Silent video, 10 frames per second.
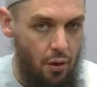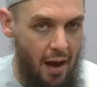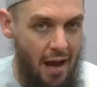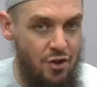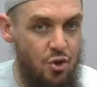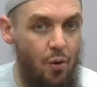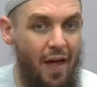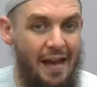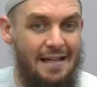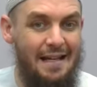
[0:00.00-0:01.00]
And so
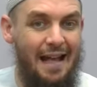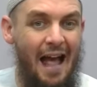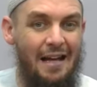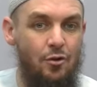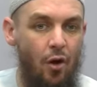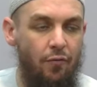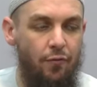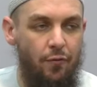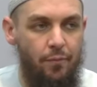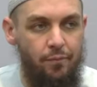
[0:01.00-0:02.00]
that is a kind of
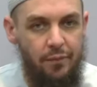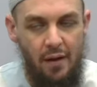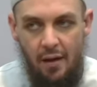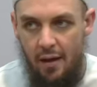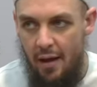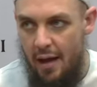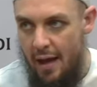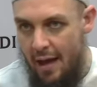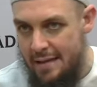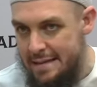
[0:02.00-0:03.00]

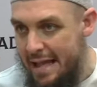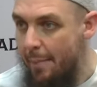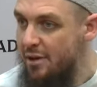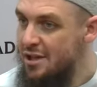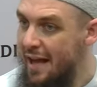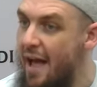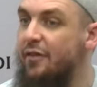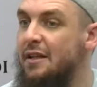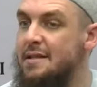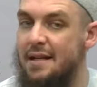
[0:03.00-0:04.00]
establishing
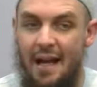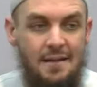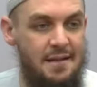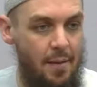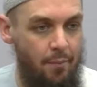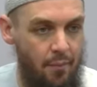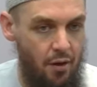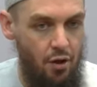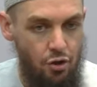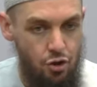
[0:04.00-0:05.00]
evidence against them,
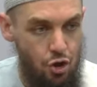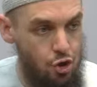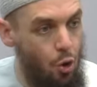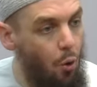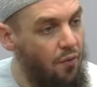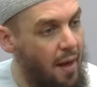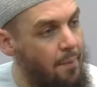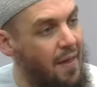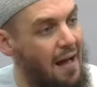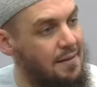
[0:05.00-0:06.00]
to show them
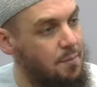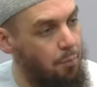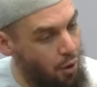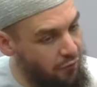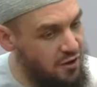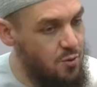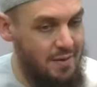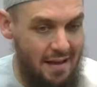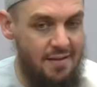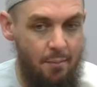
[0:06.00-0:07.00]
that prophets were
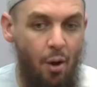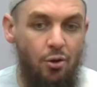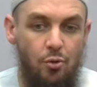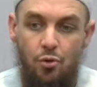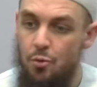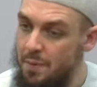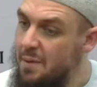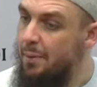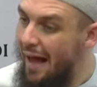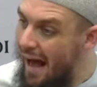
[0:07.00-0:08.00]
sent among you. You
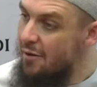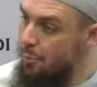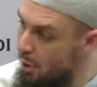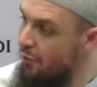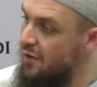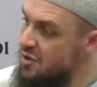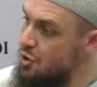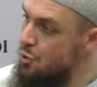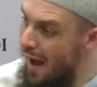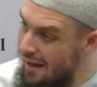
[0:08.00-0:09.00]
people had
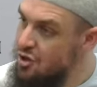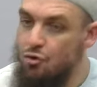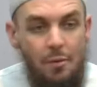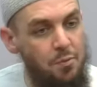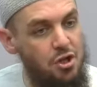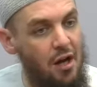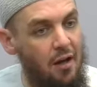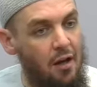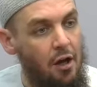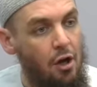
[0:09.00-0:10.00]
prophets, you had scripture.
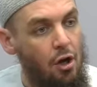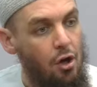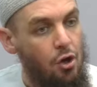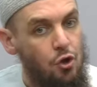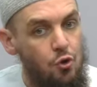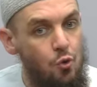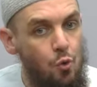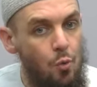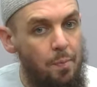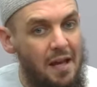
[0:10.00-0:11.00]

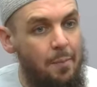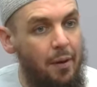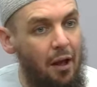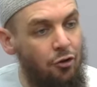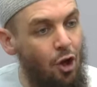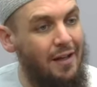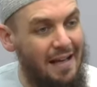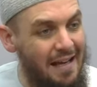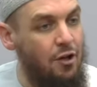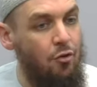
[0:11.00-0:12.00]
You people are not
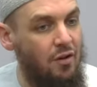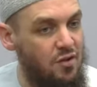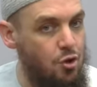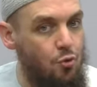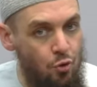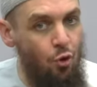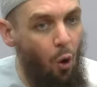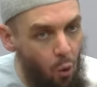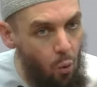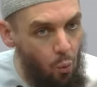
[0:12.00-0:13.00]
ignorant. You
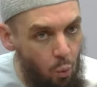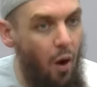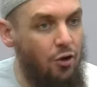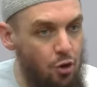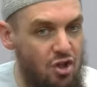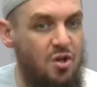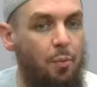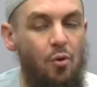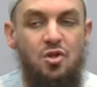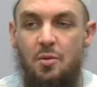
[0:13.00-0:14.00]
know what you're
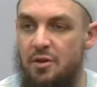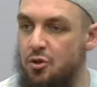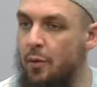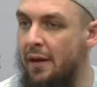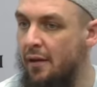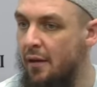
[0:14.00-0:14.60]
supposed to be doing.